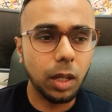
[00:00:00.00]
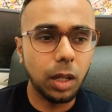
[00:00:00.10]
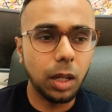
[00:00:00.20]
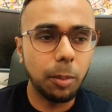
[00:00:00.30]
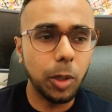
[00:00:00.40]

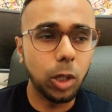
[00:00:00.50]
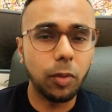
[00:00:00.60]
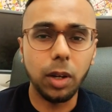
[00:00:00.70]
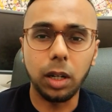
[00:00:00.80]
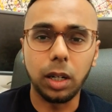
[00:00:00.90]
A lot
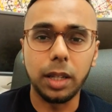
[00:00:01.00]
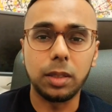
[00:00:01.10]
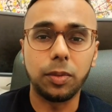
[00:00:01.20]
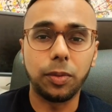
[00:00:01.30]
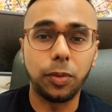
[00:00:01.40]
of our
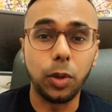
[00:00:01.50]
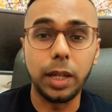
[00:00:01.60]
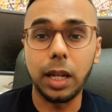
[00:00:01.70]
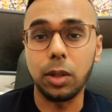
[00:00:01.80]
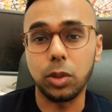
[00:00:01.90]
clients
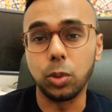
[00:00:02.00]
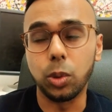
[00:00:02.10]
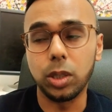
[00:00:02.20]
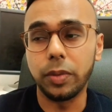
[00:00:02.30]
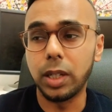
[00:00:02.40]
fully
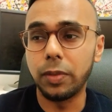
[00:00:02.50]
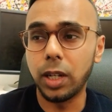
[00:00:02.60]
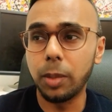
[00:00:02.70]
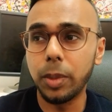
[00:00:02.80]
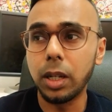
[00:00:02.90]
outsource their
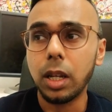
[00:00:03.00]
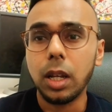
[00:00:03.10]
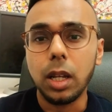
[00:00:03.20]
development.